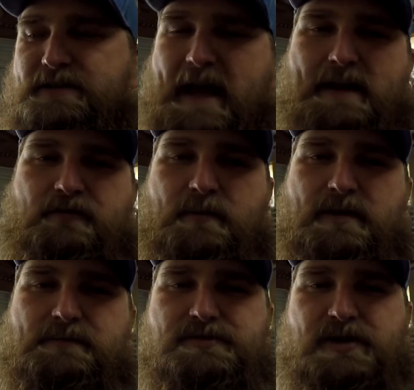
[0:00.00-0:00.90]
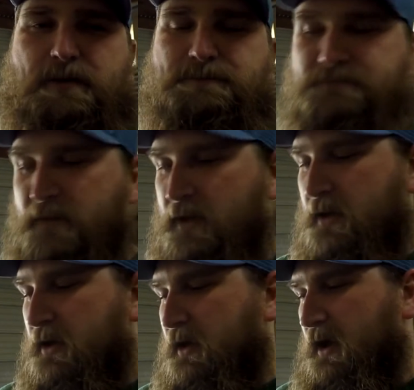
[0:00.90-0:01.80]
data from it. So
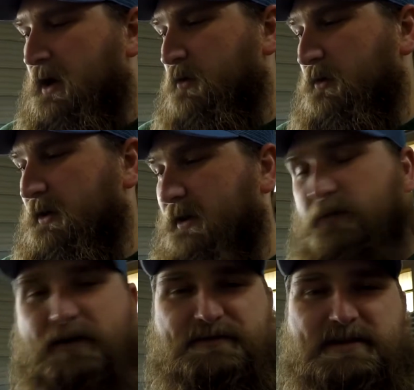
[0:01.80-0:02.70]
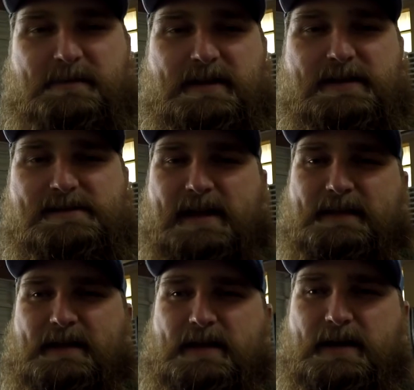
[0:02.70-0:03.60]
we're going to let it run for 10 minutes
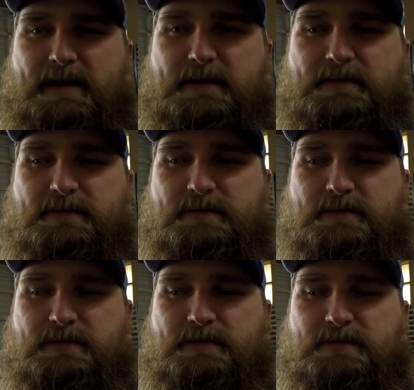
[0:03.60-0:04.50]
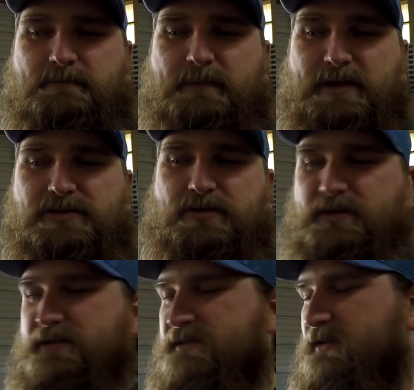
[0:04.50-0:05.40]
and then make sure
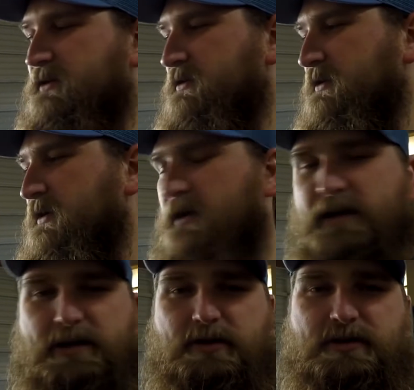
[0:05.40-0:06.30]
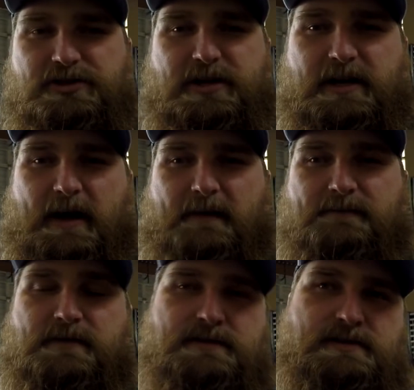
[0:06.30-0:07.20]
it's good, shut it off,
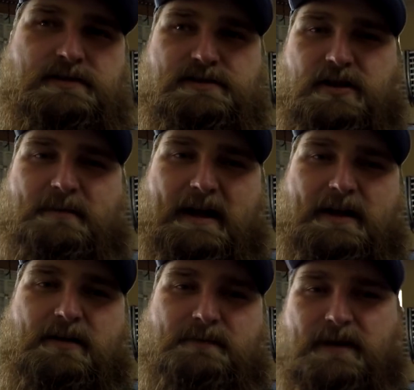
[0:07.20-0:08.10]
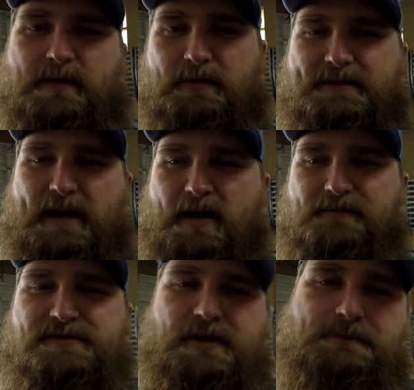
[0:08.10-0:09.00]
start it back up, and then we'll take off. So.